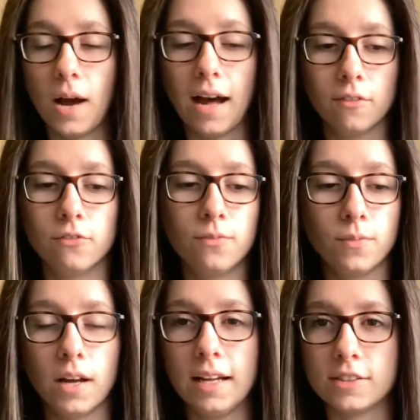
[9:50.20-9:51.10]

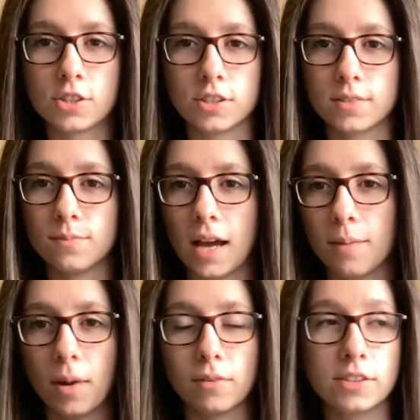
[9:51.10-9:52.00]

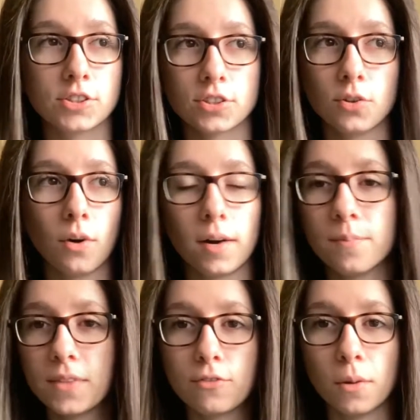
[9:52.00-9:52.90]
my wrists are
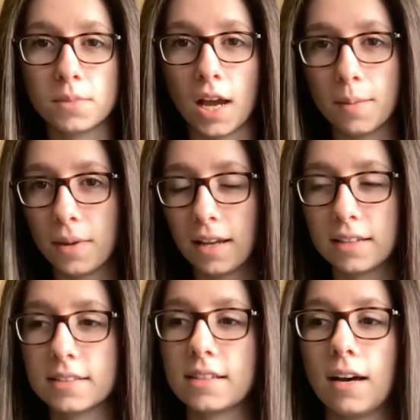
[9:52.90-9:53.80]
sore from
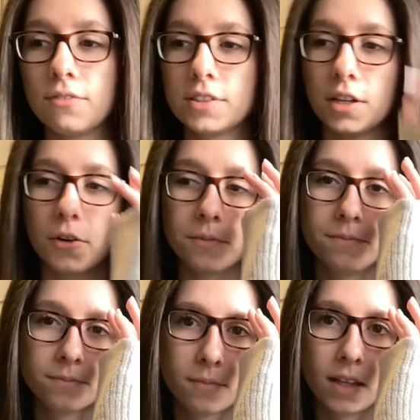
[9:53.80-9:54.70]
typing and stuff, so
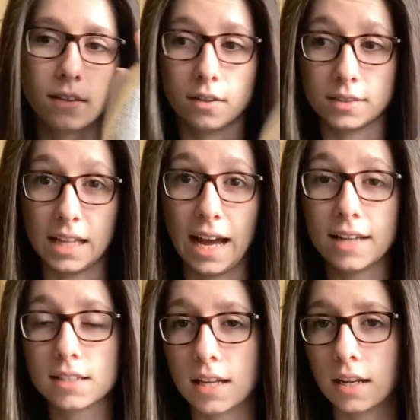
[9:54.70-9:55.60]
there's
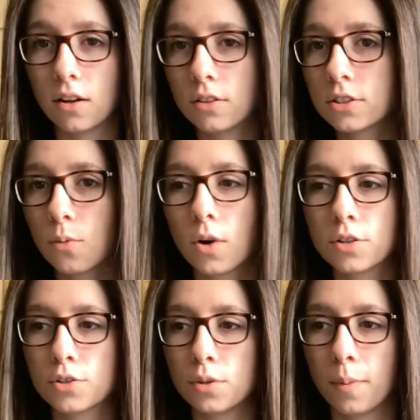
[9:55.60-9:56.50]
that. And I also
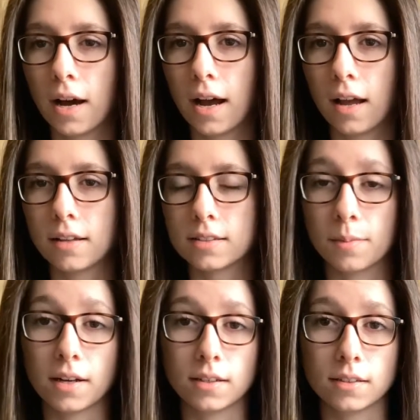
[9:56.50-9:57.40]
want to buy
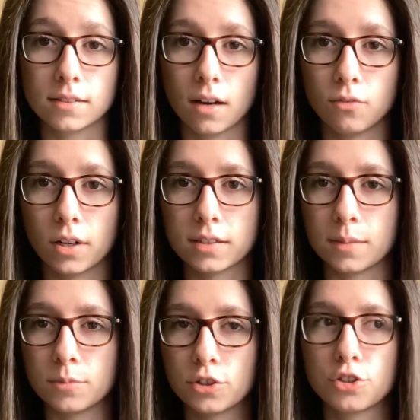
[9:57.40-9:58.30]
some editing software because
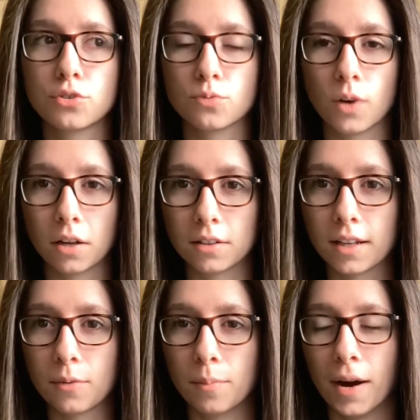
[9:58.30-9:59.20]
I'm
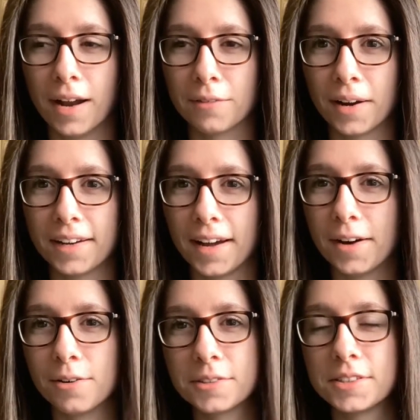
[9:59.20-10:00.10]
struggling with mine right
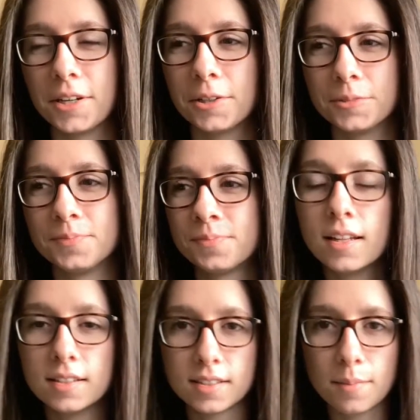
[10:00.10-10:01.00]
now. So
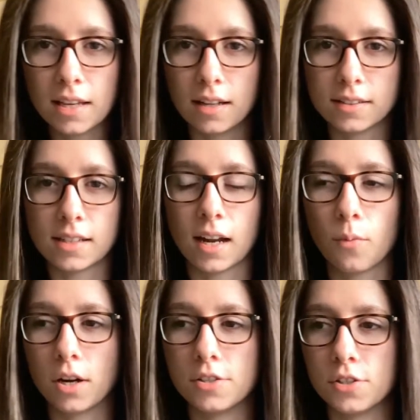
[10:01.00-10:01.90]
something else that I
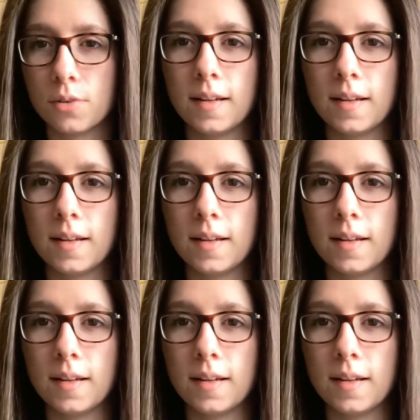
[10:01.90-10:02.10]
want to do